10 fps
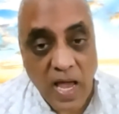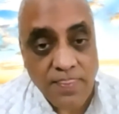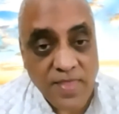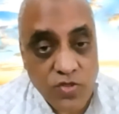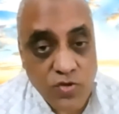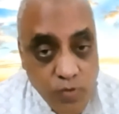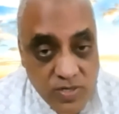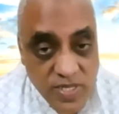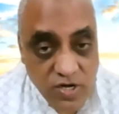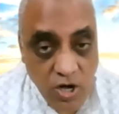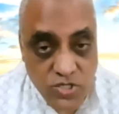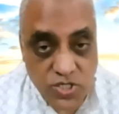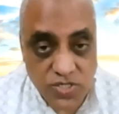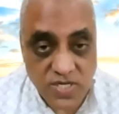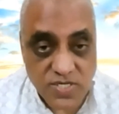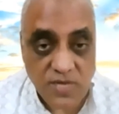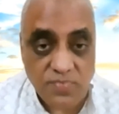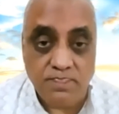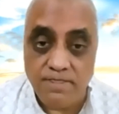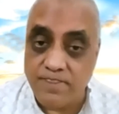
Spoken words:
And then you pull the consciousness in.